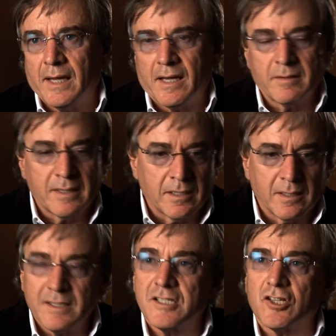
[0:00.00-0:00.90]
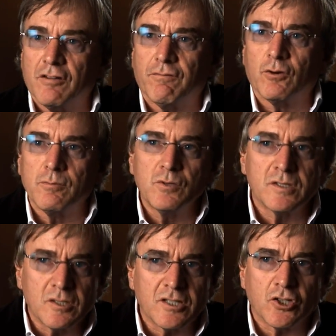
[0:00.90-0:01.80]
And uh, it's tough for a
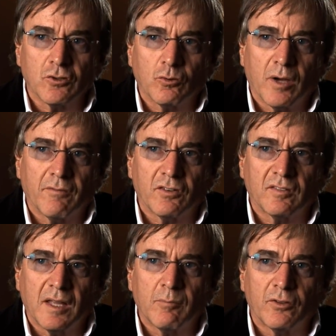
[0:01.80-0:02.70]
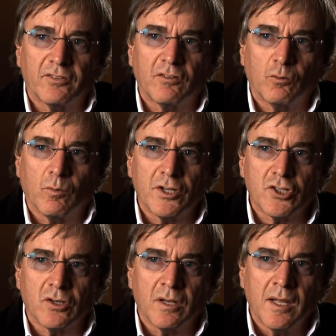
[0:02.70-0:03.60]
musician to have a stable
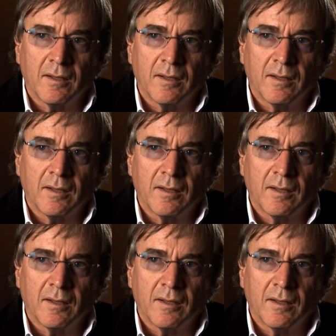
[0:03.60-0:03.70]
situation.